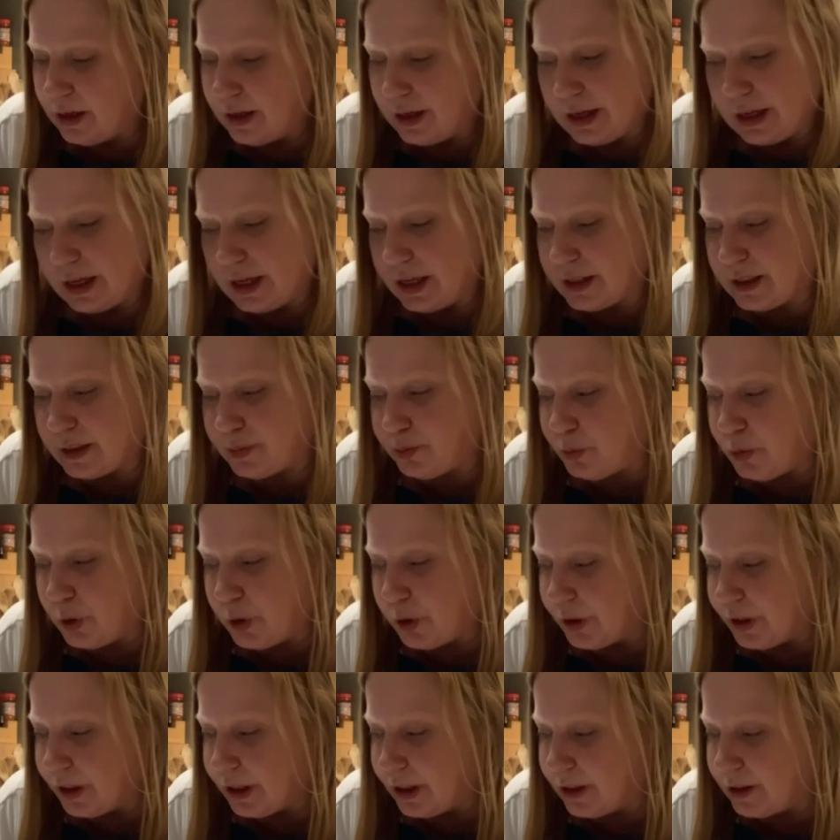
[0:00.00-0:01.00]
It's
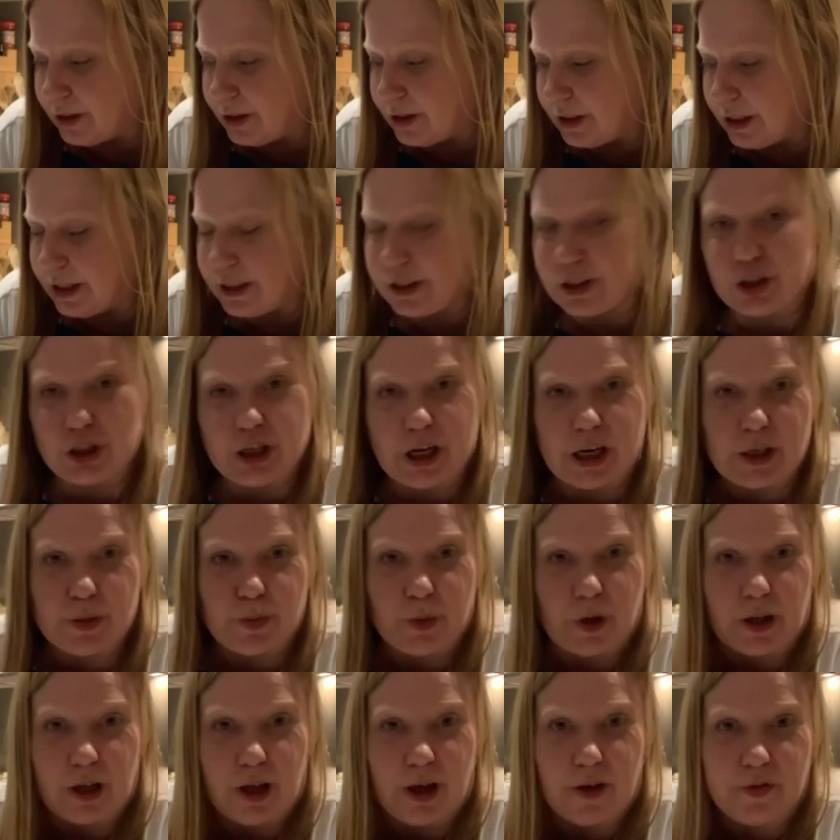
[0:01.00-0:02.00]
brilliant. It's changed my
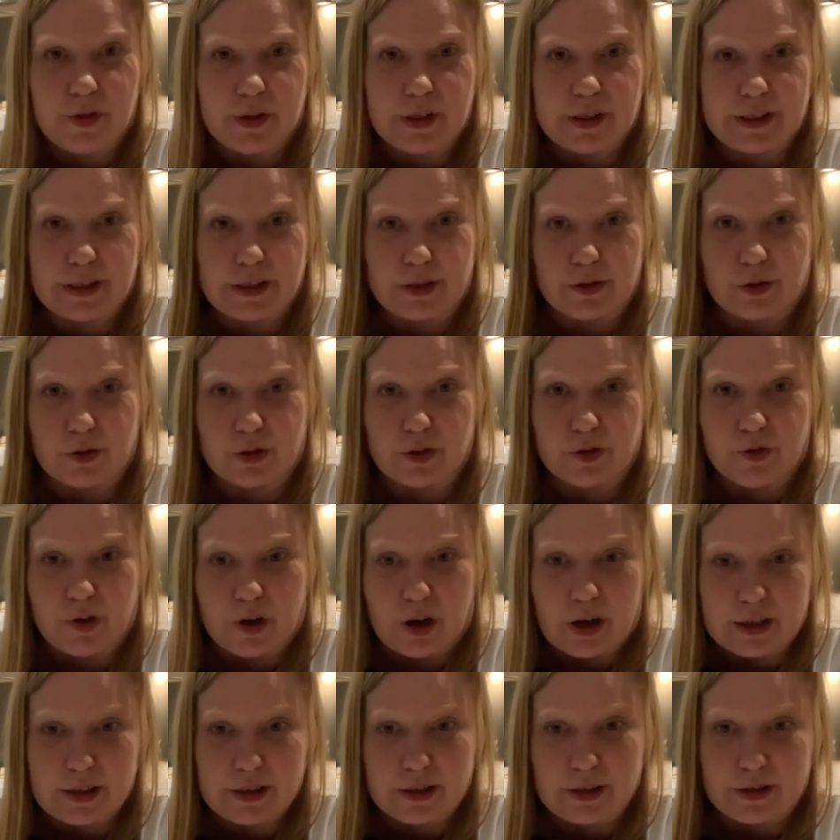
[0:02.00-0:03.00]
life, this little
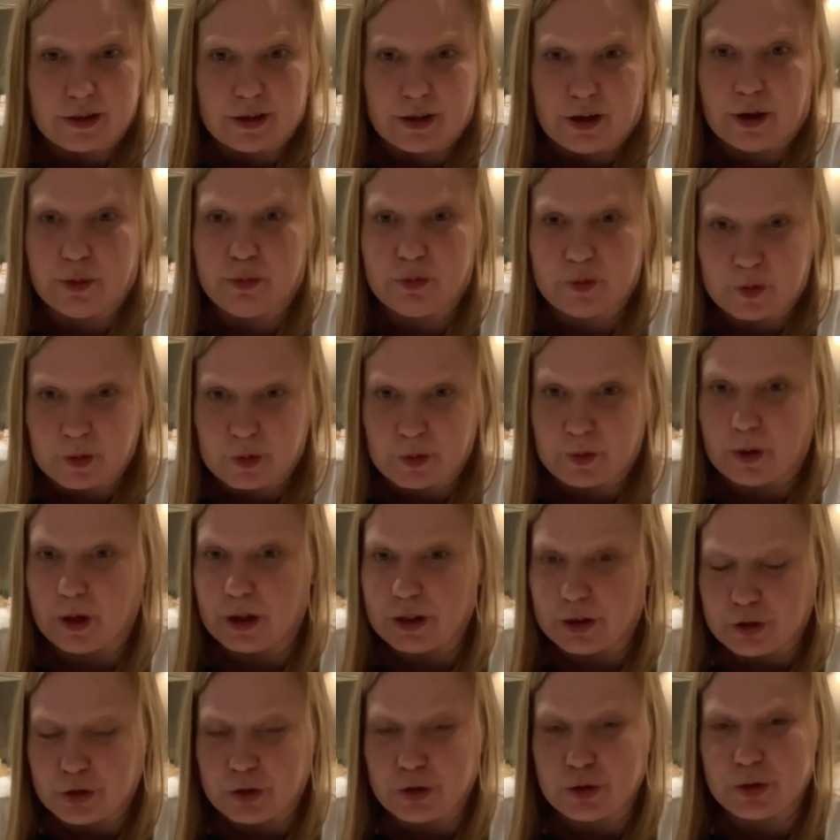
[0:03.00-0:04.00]
device. I
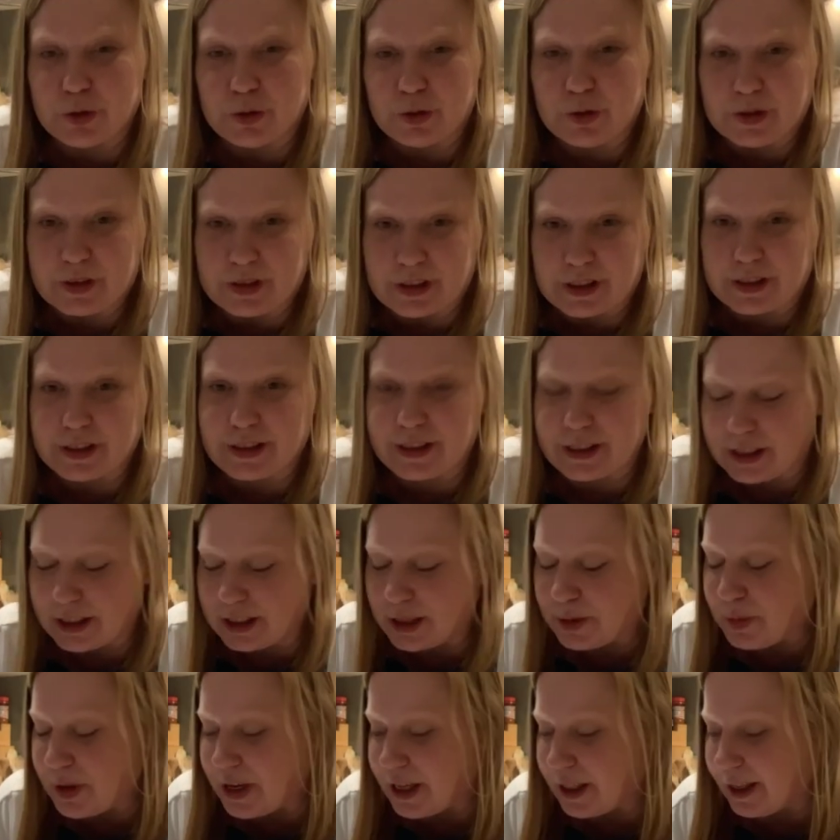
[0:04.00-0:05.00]
do sincerely
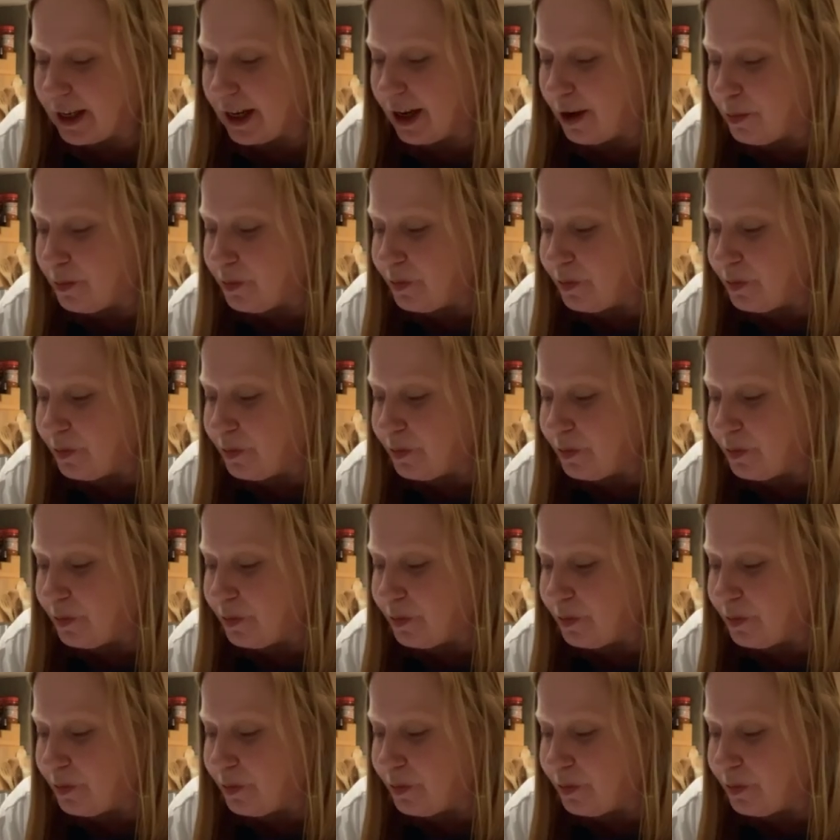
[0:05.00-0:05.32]
mean that.